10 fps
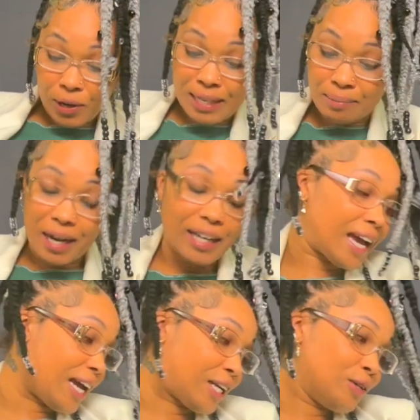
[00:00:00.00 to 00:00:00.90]
as my
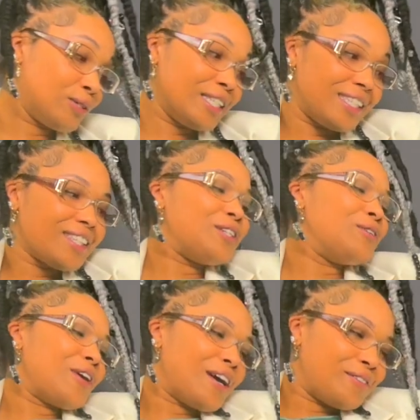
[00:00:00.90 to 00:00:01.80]
diagnosis, you're
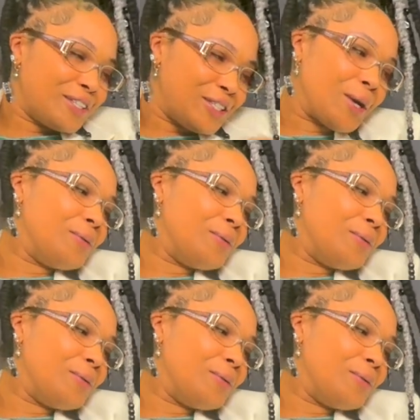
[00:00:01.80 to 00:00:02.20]
going to have to show